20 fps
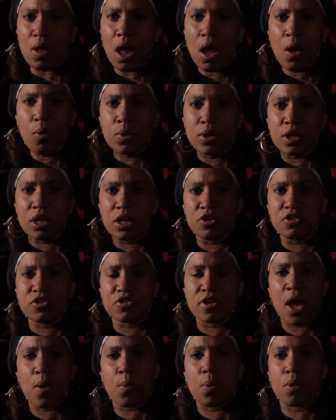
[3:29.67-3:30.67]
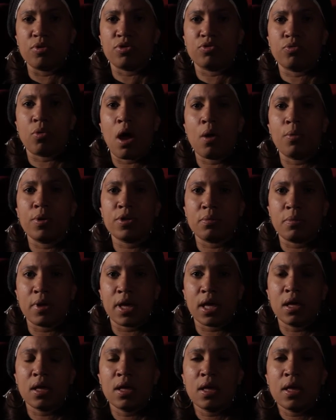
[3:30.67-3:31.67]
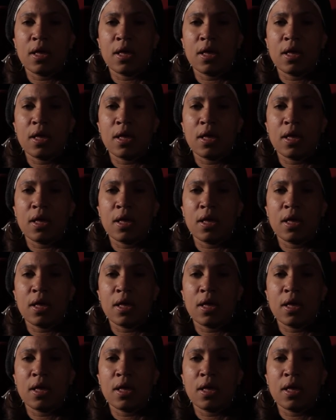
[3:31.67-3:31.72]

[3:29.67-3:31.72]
I wouldn't understand what was wrong with me.